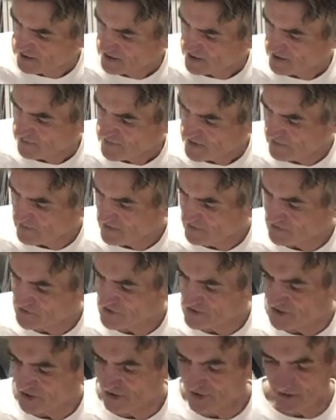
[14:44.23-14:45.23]
and maybe there's
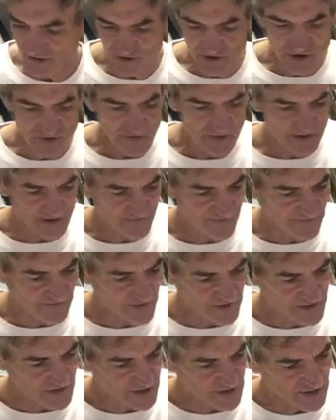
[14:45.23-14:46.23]
just a little too much
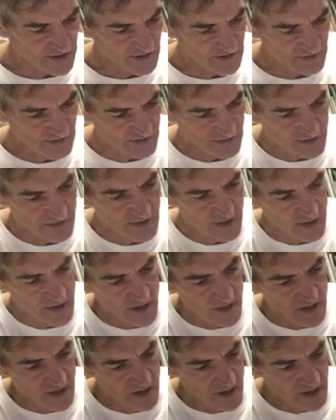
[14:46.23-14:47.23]
friction
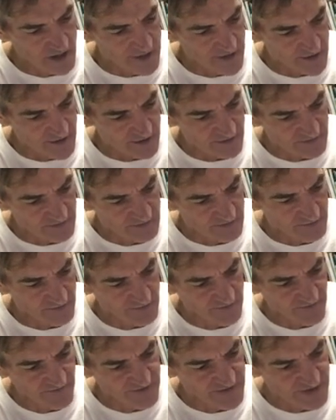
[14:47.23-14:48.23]
on our
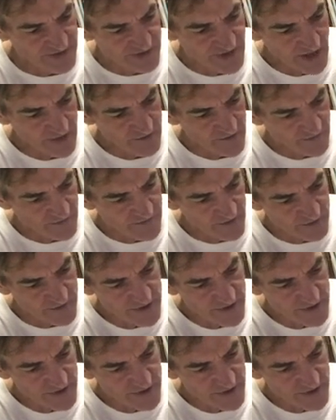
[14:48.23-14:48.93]
styrofoam.